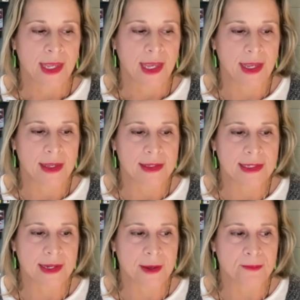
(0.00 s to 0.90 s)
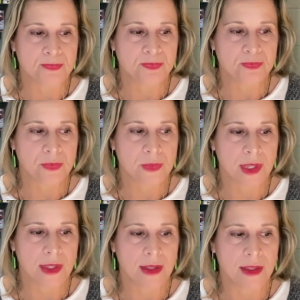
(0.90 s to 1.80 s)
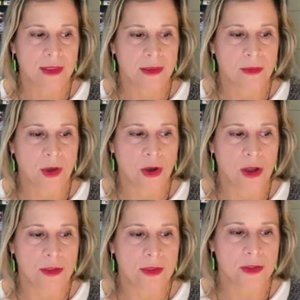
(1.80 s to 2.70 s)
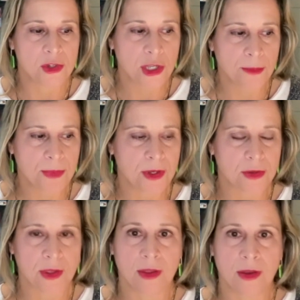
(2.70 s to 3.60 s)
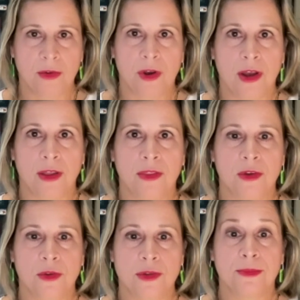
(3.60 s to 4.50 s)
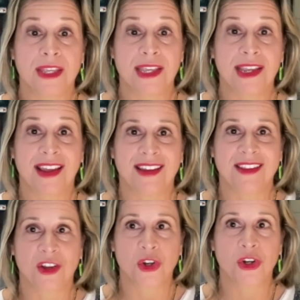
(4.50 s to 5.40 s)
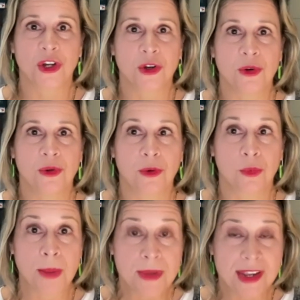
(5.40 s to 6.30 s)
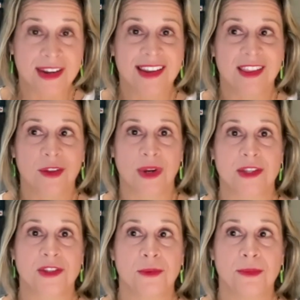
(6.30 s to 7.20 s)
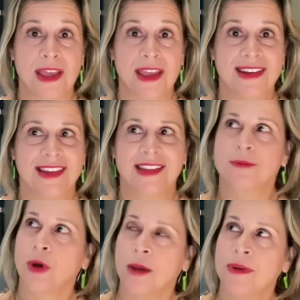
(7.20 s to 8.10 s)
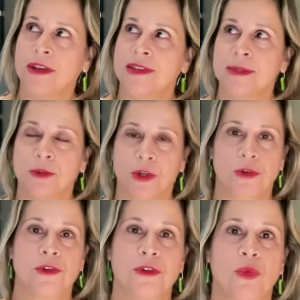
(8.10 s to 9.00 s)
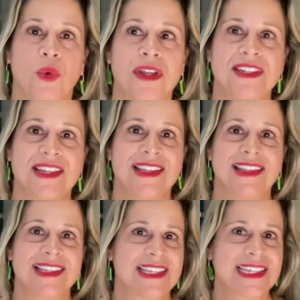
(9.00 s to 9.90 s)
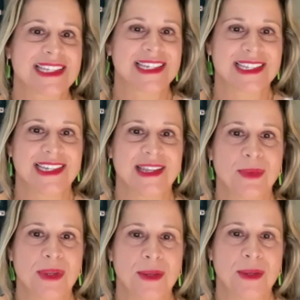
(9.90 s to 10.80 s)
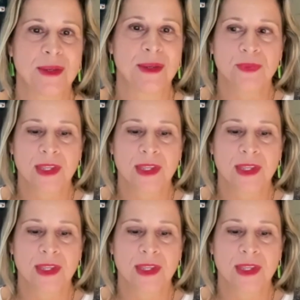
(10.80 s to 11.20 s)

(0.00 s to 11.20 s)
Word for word: And um, on the ship, there, uh, uh there's me and the cook who are women, the rest are men, and probably a similar crew to 110, let's say 16 people.